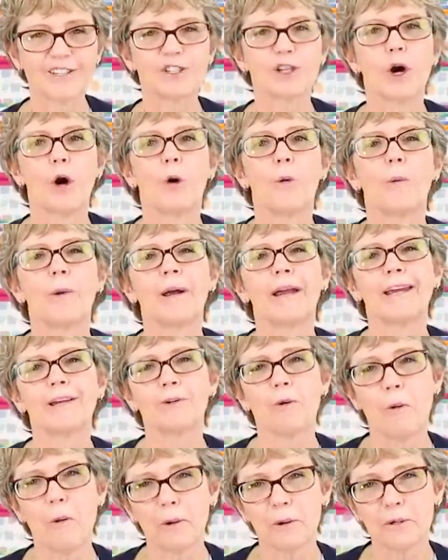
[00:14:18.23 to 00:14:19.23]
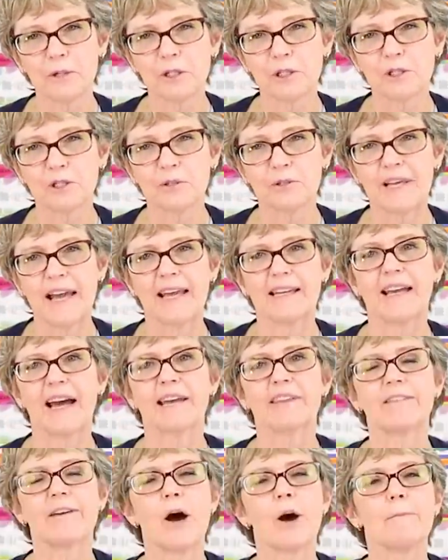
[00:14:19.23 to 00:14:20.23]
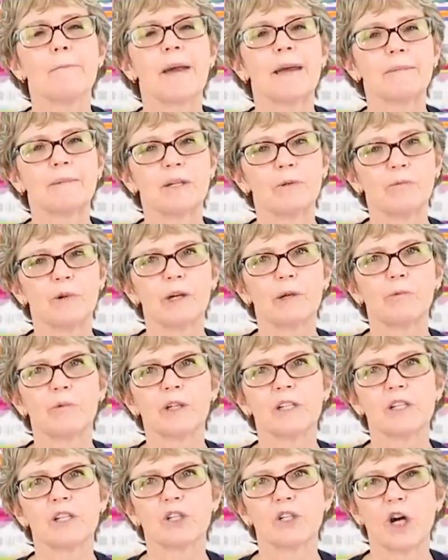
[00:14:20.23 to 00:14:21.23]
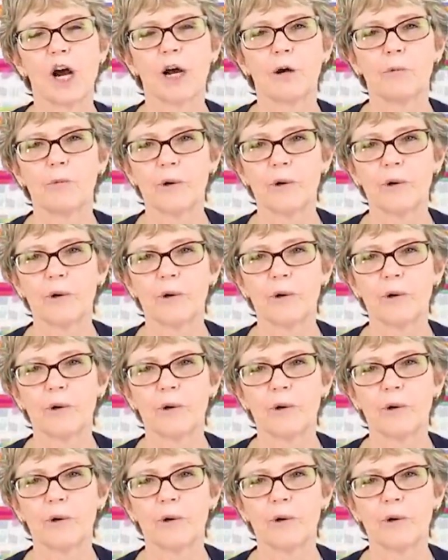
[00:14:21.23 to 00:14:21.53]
So in order to do that, I thought maybe we would start